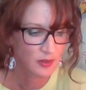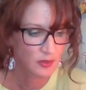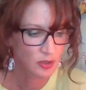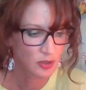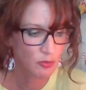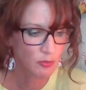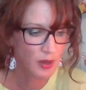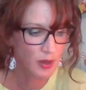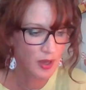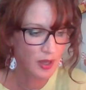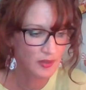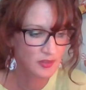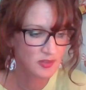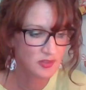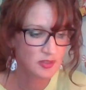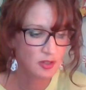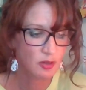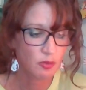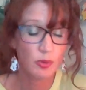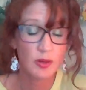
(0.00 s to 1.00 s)
You
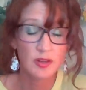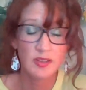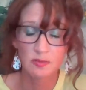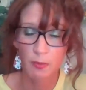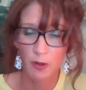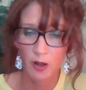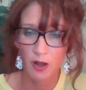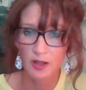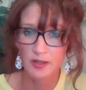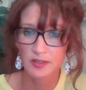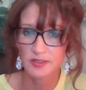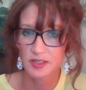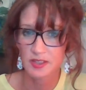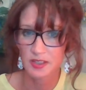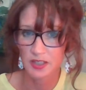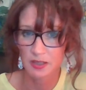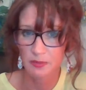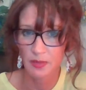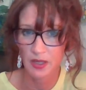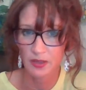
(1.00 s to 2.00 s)
must respond to
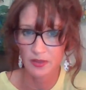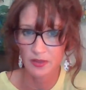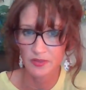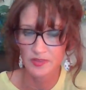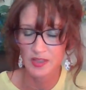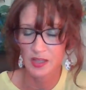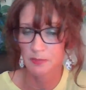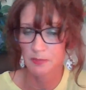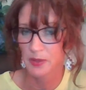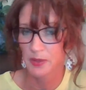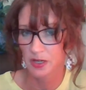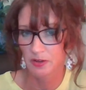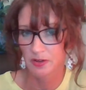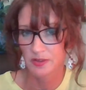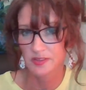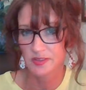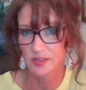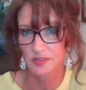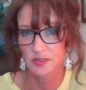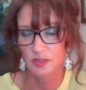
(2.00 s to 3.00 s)
emails. And
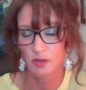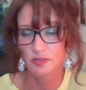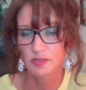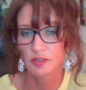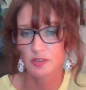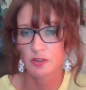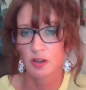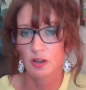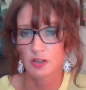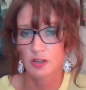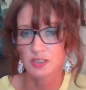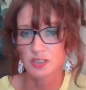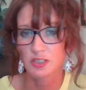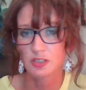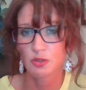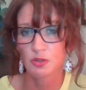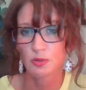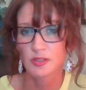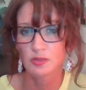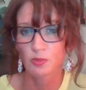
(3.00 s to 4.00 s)
parents, this goes along to
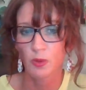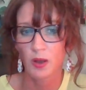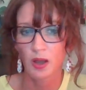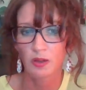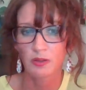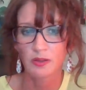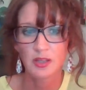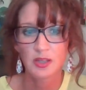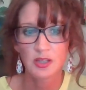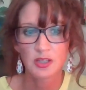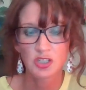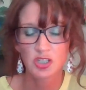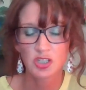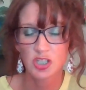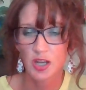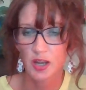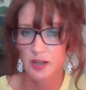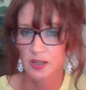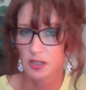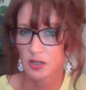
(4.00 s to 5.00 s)
you as well.
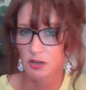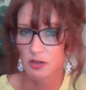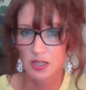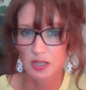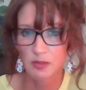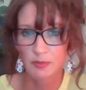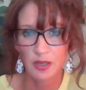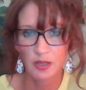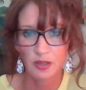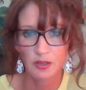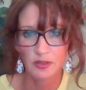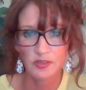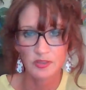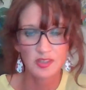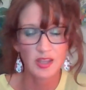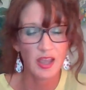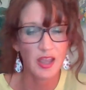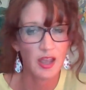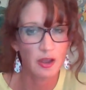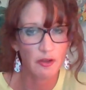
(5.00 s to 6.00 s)
Check your emails
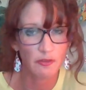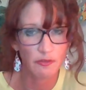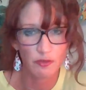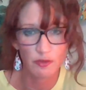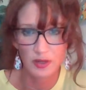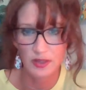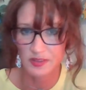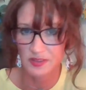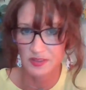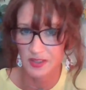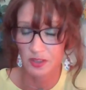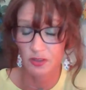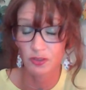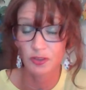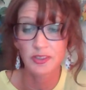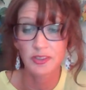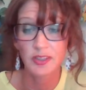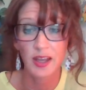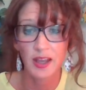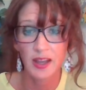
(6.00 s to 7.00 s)
every
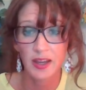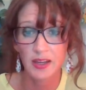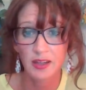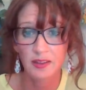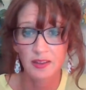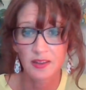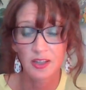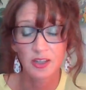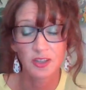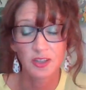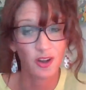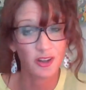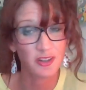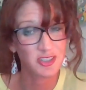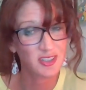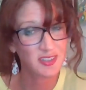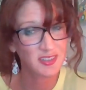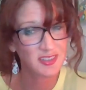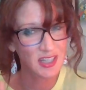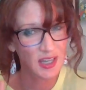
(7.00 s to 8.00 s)
single day. Not
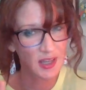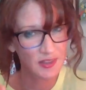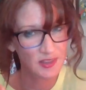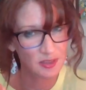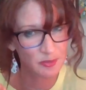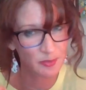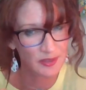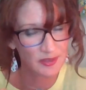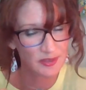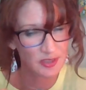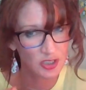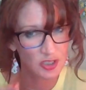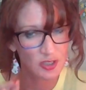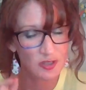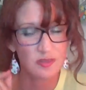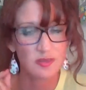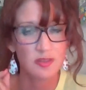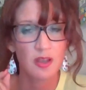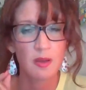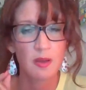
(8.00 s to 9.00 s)
just text
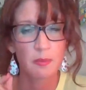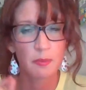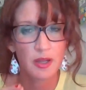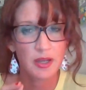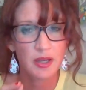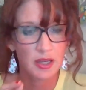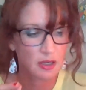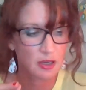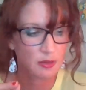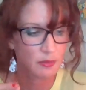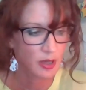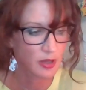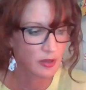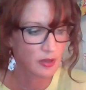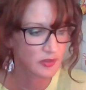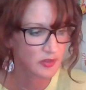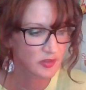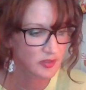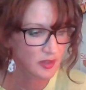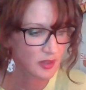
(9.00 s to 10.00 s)
messages, but
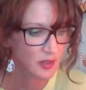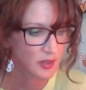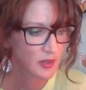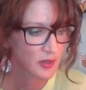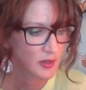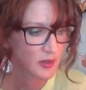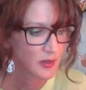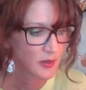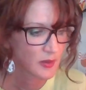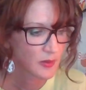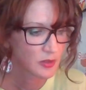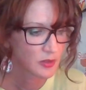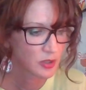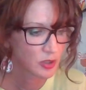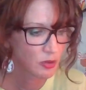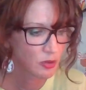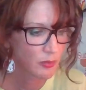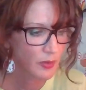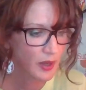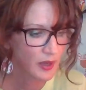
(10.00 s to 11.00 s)
emails.
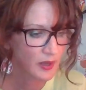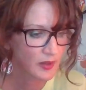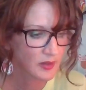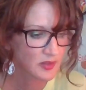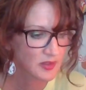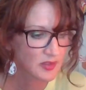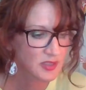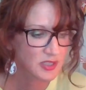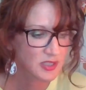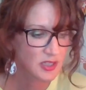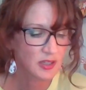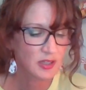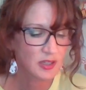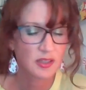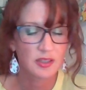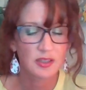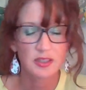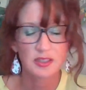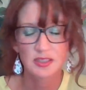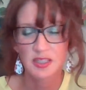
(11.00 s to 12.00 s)
You must
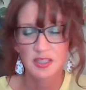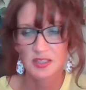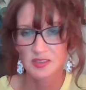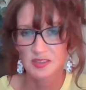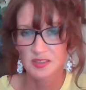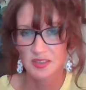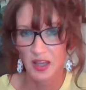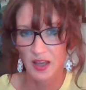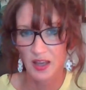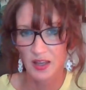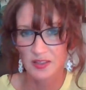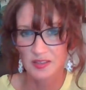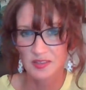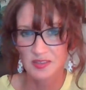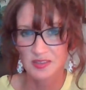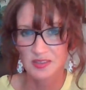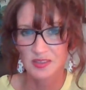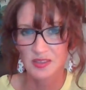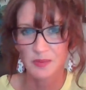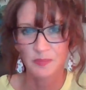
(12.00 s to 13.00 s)

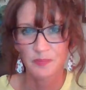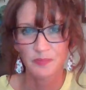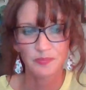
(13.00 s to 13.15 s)
discuss